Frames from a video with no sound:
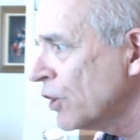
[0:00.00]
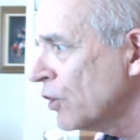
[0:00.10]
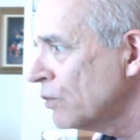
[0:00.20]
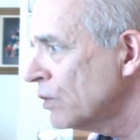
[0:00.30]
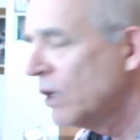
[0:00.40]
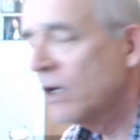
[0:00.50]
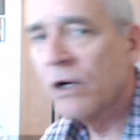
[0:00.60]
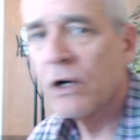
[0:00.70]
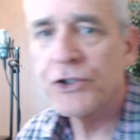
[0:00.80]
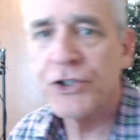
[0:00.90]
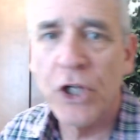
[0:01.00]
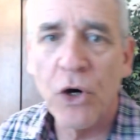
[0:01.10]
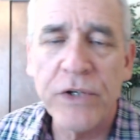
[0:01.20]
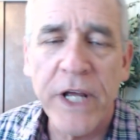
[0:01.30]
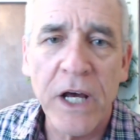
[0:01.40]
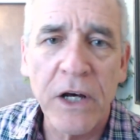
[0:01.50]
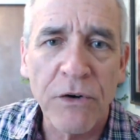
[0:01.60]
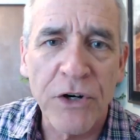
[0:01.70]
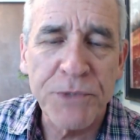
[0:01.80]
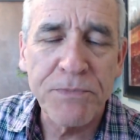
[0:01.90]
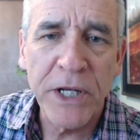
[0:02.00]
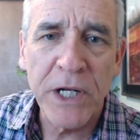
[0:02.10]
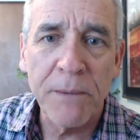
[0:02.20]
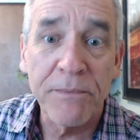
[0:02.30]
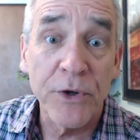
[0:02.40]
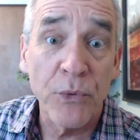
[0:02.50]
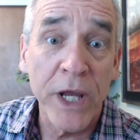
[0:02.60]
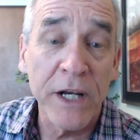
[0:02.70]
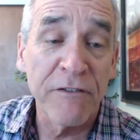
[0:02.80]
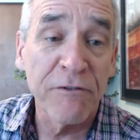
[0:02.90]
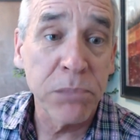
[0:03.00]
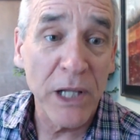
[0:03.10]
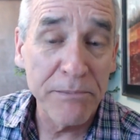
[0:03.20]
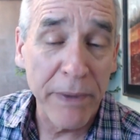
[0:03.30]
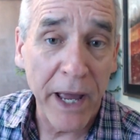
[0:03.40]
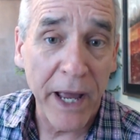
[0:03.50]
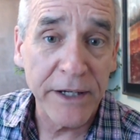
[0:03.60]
slow down or speed up the rate of playback, okay?